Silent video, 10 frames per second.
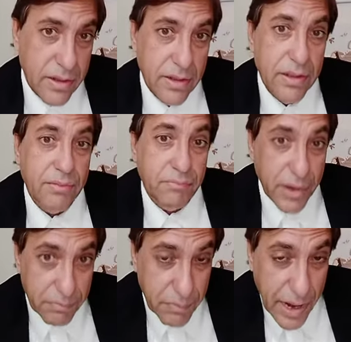By
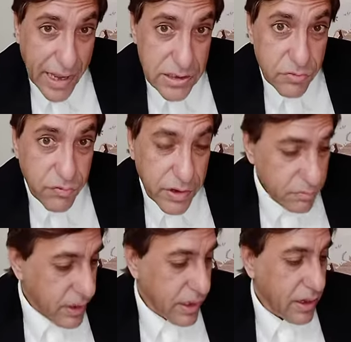
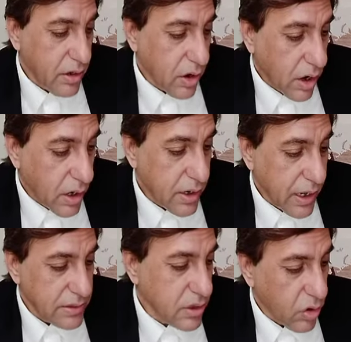blaspheming God and the
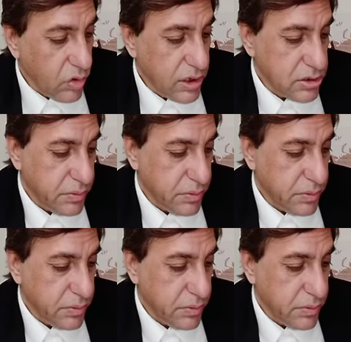Holy Spirit,